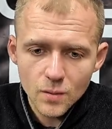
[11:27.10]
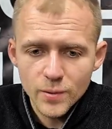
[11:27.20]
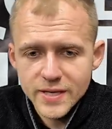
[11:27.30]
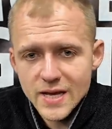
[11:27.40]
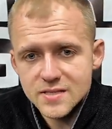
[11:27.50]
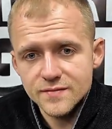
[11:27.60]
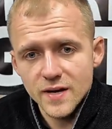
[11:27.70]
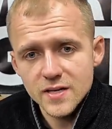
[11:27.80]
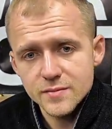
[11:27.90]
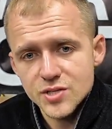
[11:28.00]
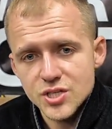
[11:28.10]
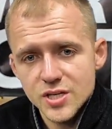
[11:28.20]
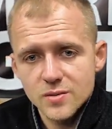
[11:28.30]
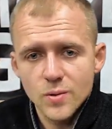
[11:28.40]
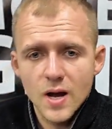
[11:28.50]
We're yet to find a
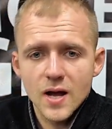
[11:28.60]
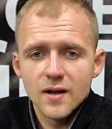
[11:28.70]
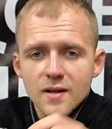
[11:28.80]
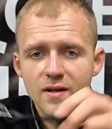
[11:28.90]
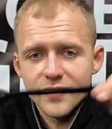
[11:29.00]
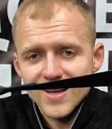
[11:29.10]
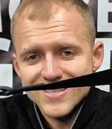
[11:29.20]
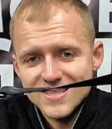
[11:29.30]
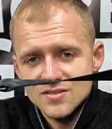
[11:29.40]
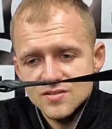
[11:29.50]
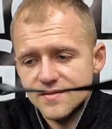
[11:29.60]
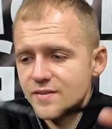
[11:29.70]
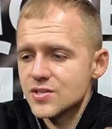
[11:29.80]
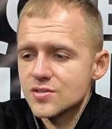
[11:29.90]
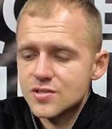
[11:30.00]
machine where that isn't
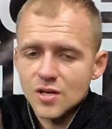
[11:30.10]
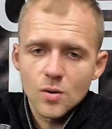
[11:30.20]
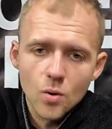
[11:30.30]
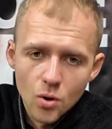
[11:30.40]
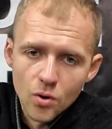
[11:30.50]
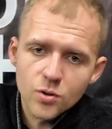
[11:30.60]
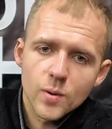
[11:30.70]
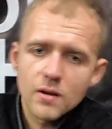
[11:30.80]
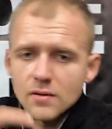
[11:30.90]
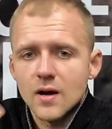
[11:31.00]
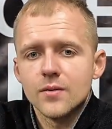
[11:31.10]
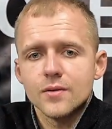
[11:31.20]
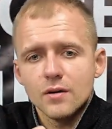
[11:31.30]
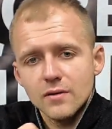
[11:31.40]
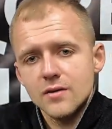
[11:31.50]
sufficient to go all the way
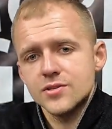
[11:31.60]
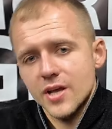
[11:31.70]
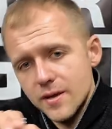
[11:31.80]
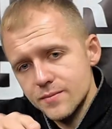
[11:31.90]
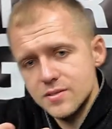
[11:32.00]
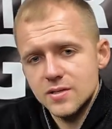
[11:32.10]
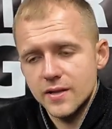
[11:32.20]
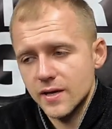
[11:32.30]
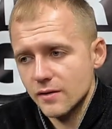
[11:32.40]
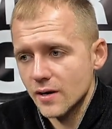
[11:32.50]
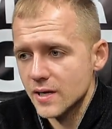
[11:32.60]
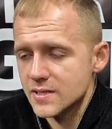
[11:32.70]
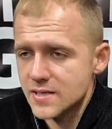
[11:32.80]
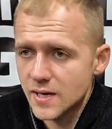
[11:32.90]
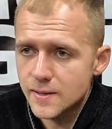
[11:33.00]
around your hips and then crank
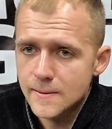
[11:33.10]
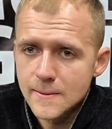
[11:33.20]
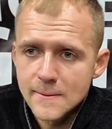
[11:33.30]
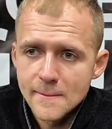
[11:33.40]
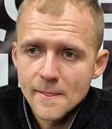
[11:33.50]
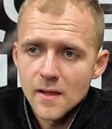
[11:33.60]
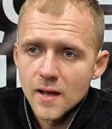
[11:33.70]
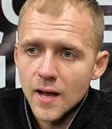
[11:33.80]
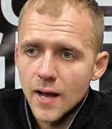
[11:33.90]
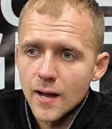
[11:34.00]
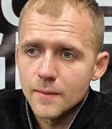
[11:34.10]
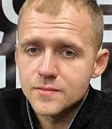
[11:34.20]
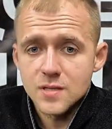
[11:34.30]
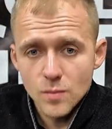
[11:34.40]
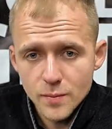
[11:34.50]
it tight. So
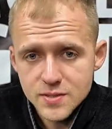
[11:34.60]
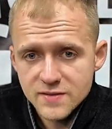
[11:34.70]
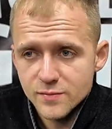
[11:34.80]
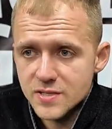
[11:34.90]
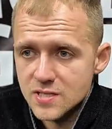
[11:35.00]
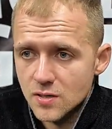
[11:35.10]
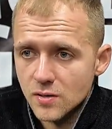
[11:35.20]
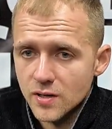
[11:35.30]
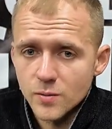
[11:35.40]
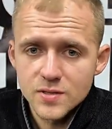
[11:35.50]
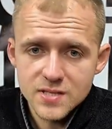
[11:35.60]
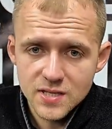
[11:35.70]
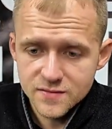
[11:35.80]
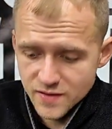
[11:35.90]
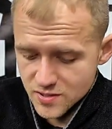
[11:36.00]
the 1.7 meters long and the one
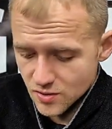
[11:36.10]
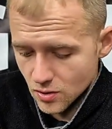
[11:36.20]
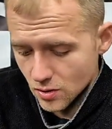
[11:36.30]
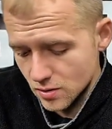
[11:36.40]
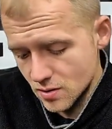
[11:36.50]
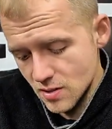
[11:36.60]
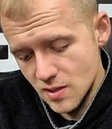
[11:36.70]
size fits all.